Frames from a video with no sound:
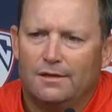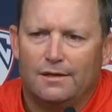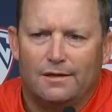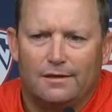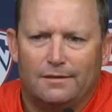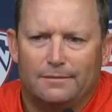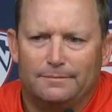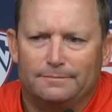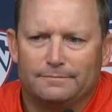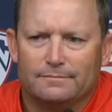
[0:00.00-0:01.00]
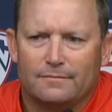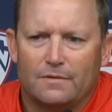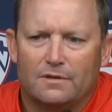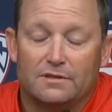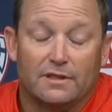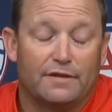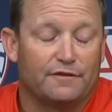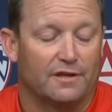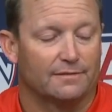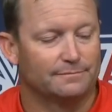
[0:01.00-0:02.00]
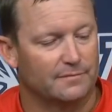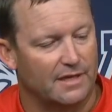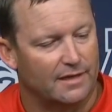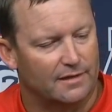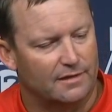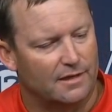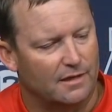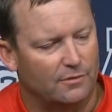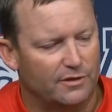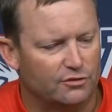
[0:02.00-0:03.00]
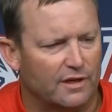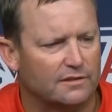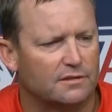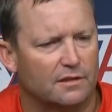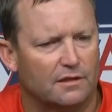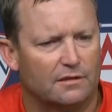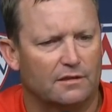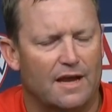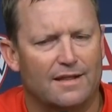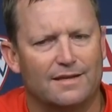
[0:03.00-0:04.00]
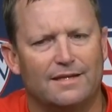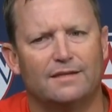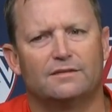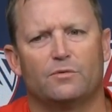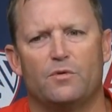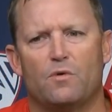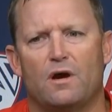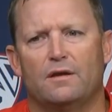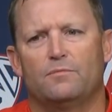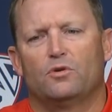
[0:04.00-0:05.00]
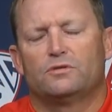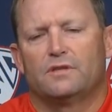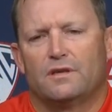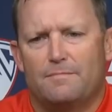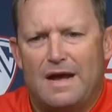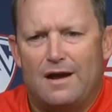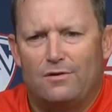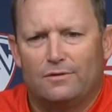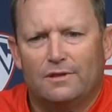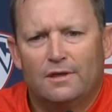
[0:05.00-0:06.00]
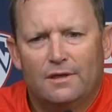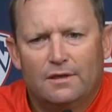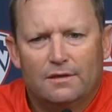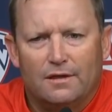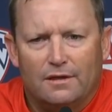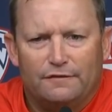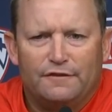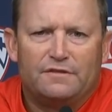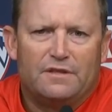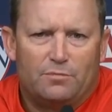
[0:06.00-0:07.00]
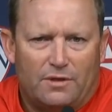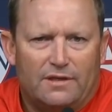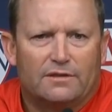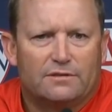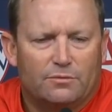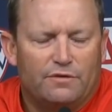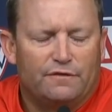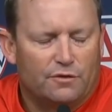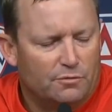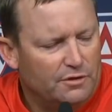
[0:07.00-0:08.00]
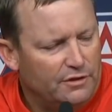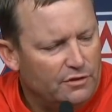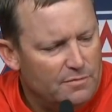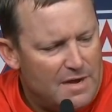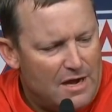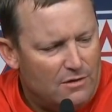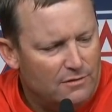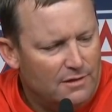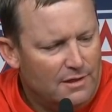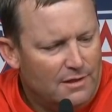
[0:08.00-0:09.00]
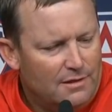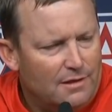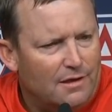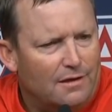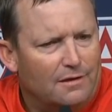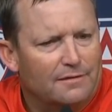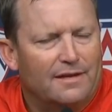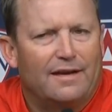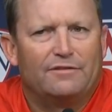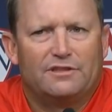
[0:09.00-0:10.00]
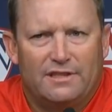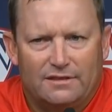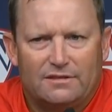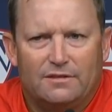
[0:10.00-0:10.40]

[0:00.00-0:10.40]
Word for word: um, significant, and uh, we addressed uh, a lot of the needs that we want, mostly on the mound. Uh, 15 players that we feel really good about uh, that have a chance